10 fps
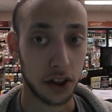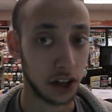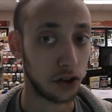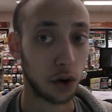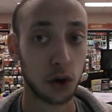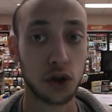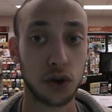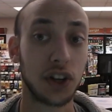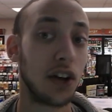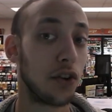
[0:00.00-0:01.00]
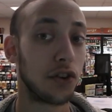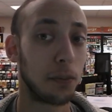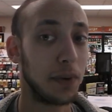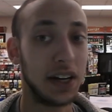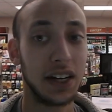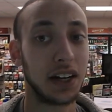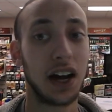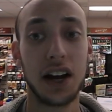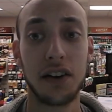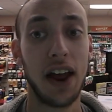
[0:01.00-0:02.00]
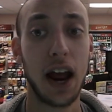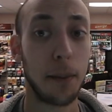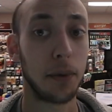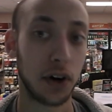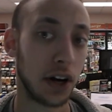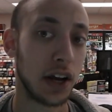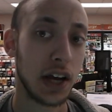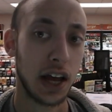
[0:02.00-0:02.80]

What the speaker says: these social skills are being kind of hampered.